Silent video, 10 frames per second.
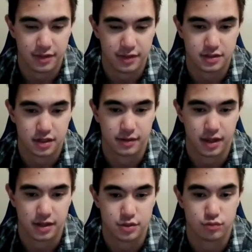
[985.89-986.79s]
I think that's going
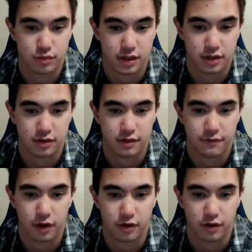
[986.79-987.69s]
to get you really, really
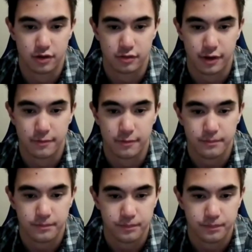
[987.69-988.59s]
far in your career.